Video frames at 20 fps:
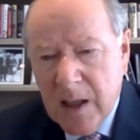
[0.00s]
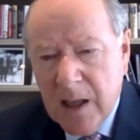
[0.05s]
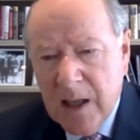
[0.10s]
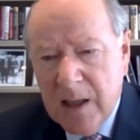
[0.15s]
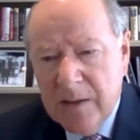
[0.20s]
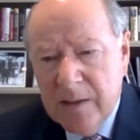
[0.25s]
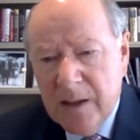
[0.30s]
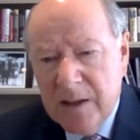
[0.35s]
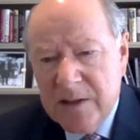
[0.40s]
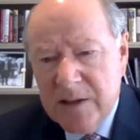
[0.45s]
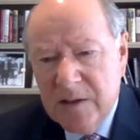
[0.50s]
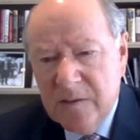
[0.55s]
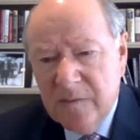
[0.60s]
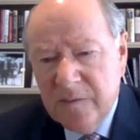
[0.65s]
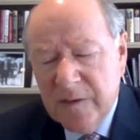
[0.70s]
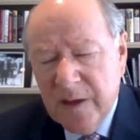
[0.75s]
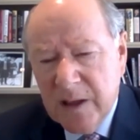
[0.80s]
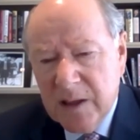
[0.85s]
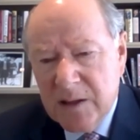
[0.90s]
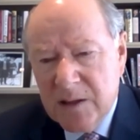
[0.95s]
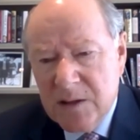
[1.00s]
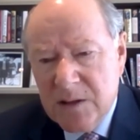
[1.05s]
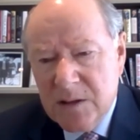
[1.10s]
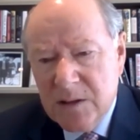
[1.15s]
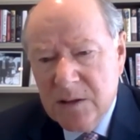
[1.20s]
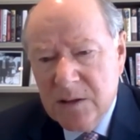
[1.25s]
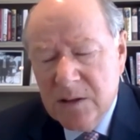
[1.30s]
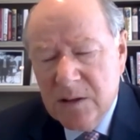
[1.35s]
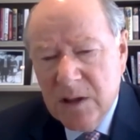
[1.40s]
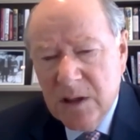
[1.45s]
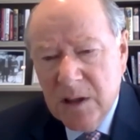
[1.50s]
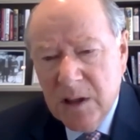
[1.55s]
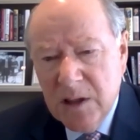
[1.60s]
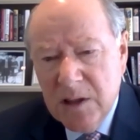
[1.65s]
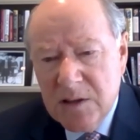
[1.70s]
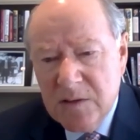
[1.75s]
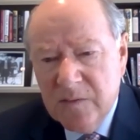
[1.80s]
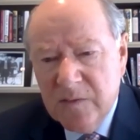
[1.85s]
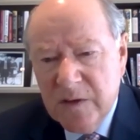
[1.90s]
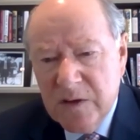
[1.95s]
and that in fact the
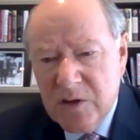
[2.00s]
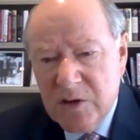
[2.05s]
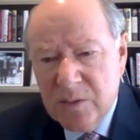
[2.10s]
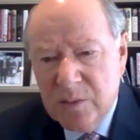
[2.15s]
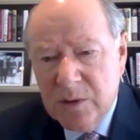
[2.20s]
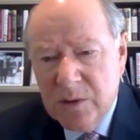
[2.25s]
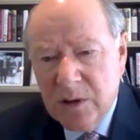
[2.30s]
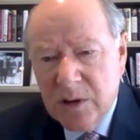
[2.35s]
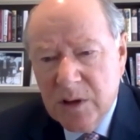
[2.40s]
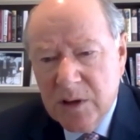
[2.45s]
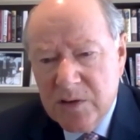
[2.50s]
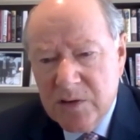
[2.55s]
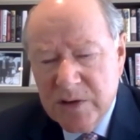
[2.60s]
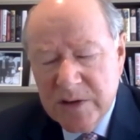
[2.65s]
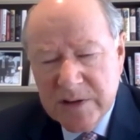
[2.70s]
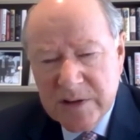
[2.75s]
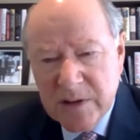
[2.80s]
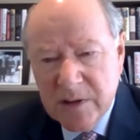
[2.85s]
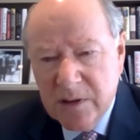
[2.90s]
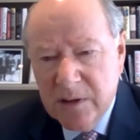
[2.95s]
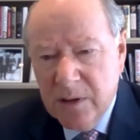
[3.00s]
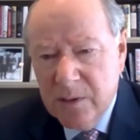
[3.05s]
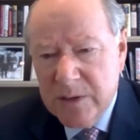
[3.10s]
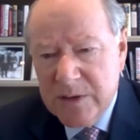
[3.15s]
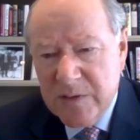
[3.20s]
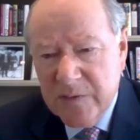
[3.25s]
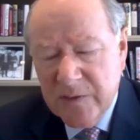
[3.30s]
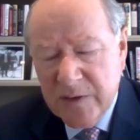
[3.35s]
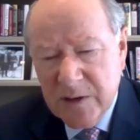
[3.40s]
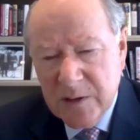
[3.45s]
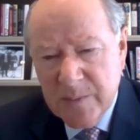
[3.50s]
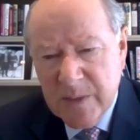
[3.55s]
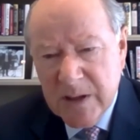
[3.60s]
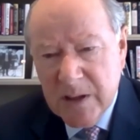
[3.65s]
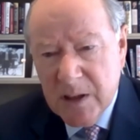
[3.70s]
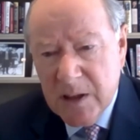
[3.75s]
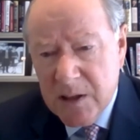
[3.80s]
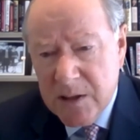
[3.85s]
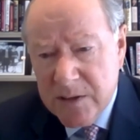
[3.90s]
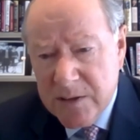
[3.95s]
individual countries can go as far
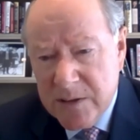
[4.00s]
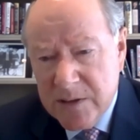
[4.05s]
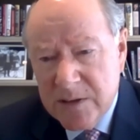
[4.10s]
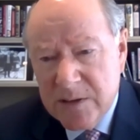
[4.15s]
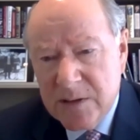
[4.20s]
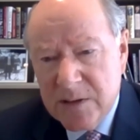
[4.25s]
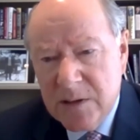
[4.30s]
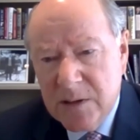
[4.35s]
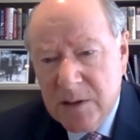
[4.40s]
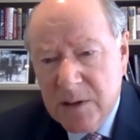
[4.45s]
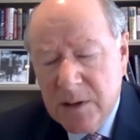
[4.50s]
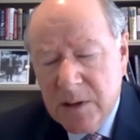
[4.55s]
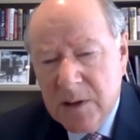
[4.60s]
beyond